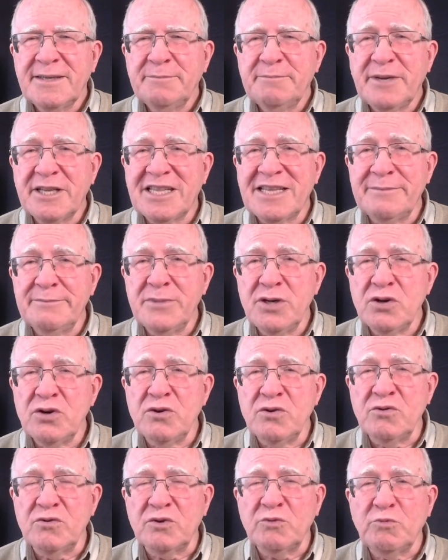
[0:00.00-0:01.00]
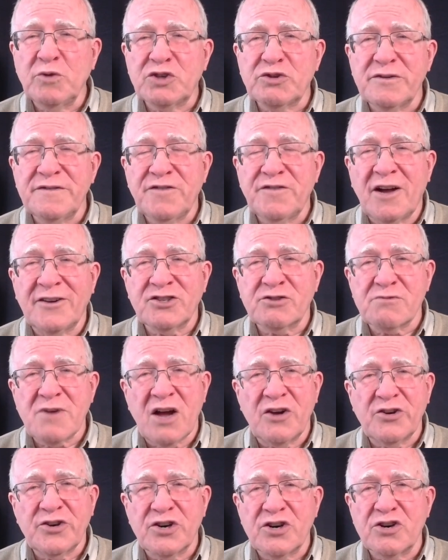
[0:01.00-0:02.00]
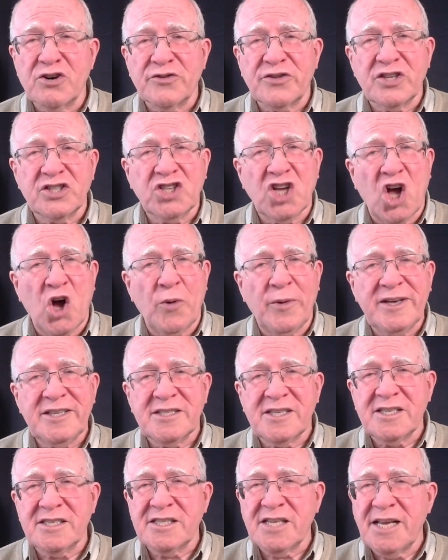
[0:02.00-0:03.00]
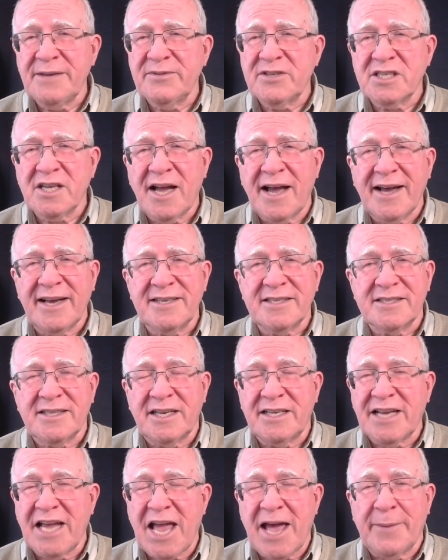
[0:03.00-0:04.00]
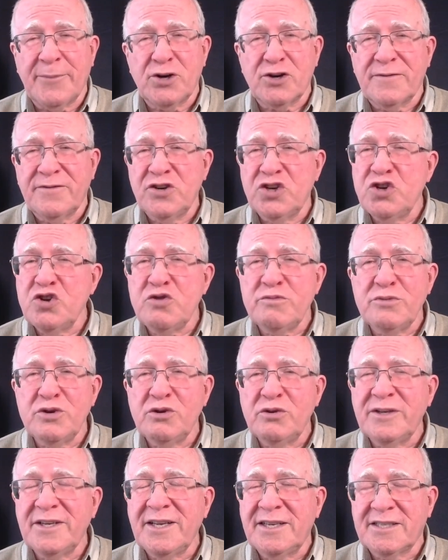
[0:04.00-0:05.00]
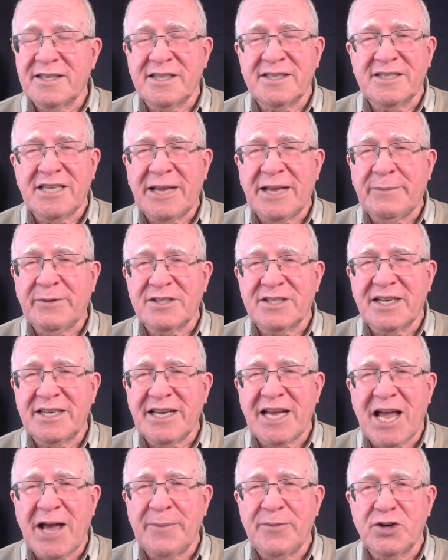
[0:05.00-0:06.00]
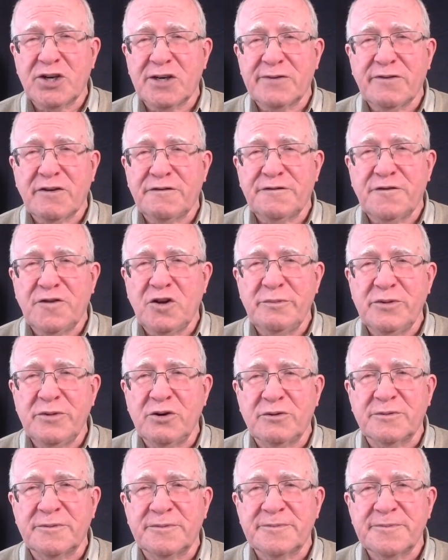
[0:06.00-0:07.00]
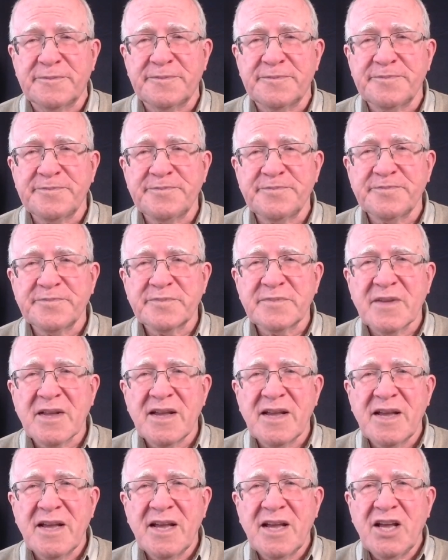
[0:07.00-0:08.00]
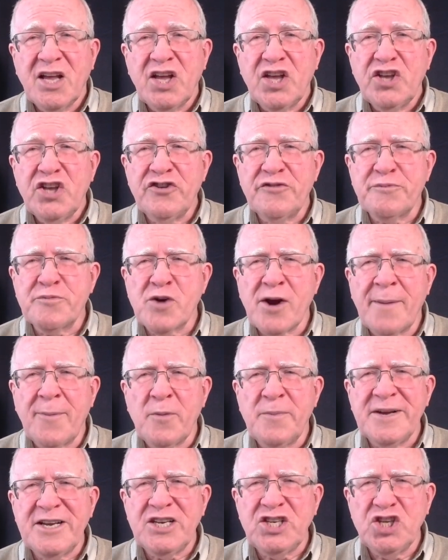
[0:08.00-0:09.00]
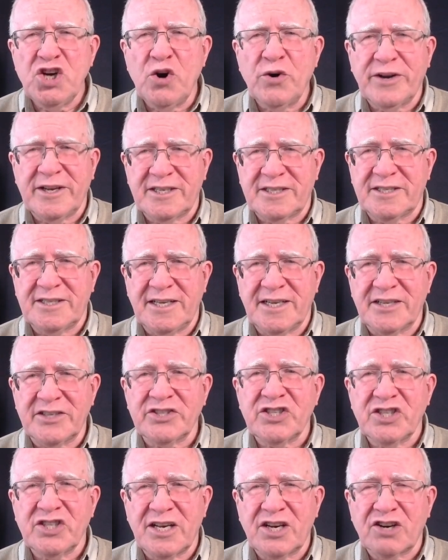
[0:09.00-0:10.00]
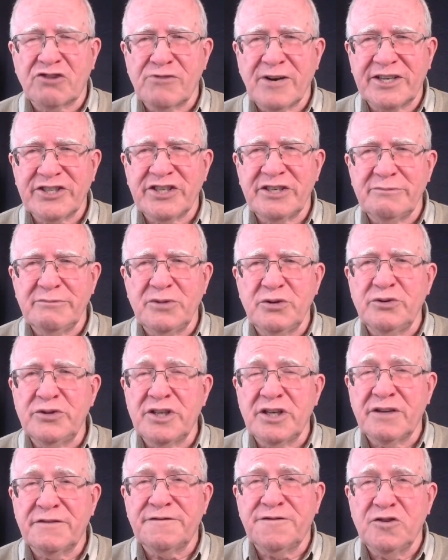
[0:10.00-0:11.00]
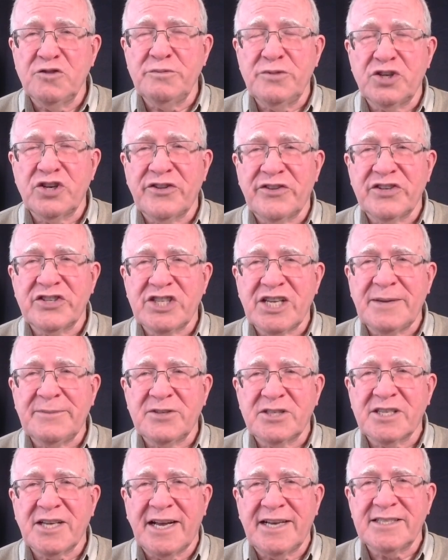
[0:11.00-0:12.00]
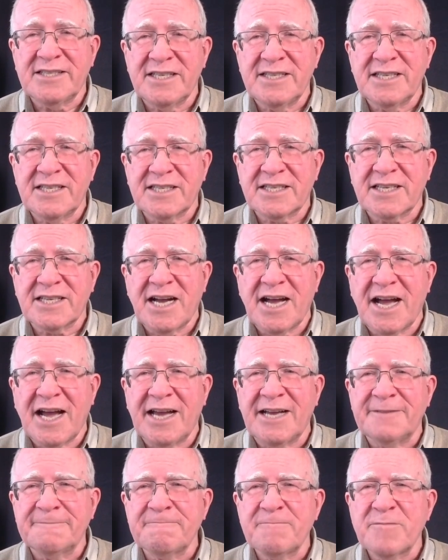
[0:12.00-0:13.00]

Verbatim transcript: But the moon, which revolves around Earth, is always the same size. The diameter of a new moon is the same as the diameter of a full moon. You've probably noticed this, that a crescent moon and a full moon are the same size in the sky.